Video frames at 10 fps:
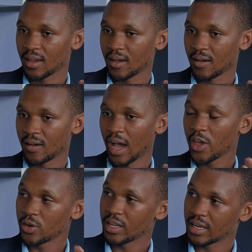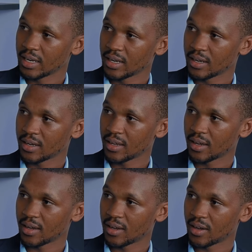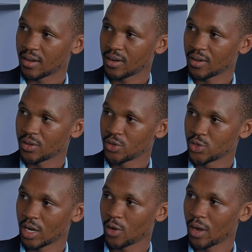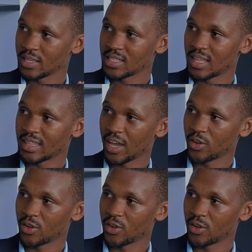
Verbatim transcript: uh, iodine usually why is it that